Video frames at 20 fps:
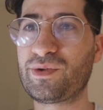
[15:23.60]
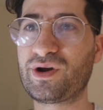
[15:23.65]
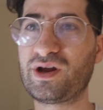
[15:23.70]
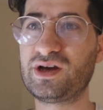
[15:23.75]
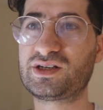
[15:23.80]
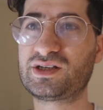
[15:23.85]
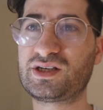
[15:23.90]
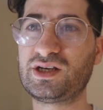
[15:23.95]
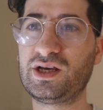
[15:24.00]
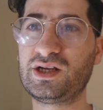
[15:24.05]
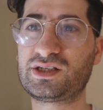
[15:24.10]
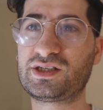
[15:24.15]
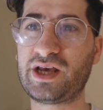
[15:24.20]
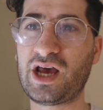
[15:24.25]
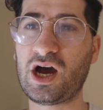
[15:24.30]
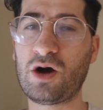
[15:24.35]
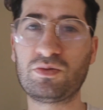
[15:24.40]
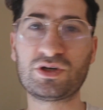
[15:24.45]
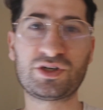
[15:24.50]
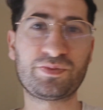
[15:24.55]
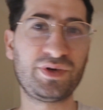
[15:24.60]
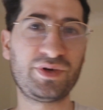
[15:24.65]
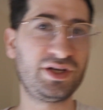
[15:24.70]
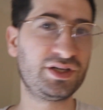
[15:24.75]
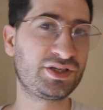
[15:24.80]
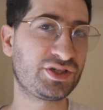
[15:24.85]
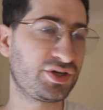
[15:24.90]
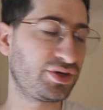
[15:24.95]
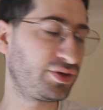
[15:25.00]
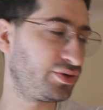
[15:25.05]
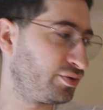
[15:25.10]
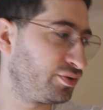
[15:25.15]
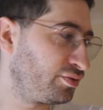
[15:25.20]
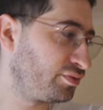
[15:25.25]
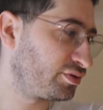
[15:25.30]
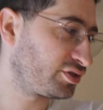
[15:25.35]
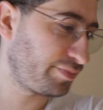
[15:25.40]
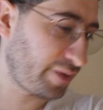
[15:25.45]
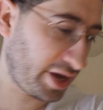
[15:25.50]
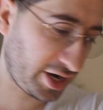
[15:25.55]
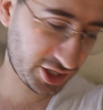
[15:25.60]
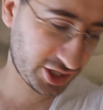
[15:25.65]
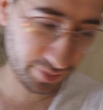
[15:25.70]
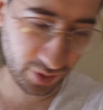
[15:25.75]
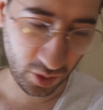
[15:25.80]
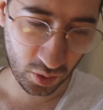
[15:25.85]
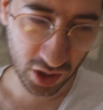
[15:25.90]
but it helps me to manage my